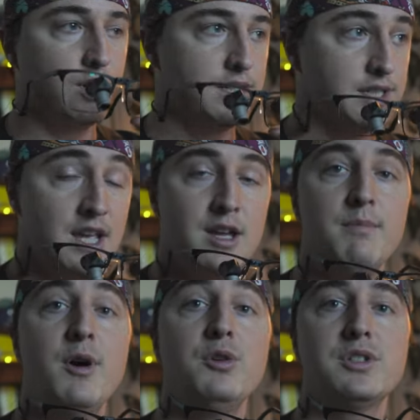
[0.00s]
Whereas
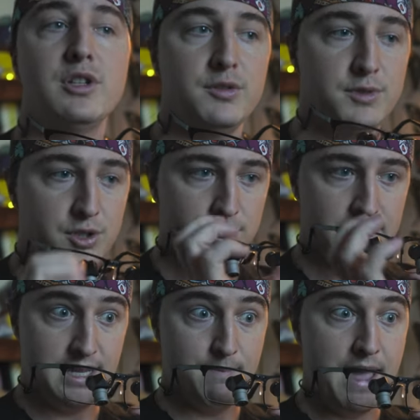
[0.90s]
most loops, you
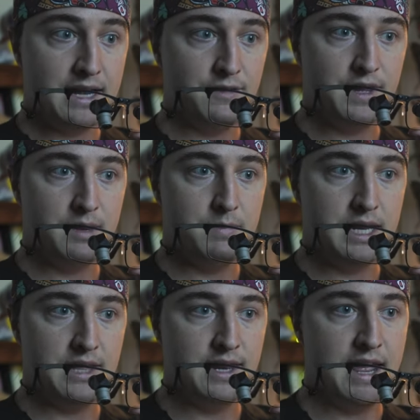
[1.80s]
see a magnified
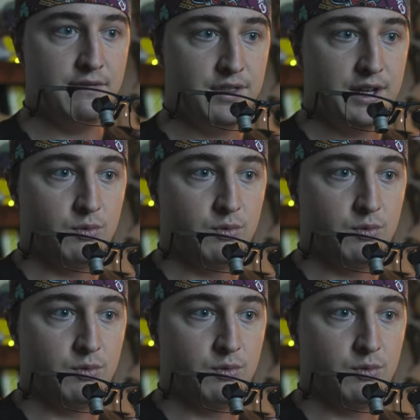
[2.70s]
bit and then everything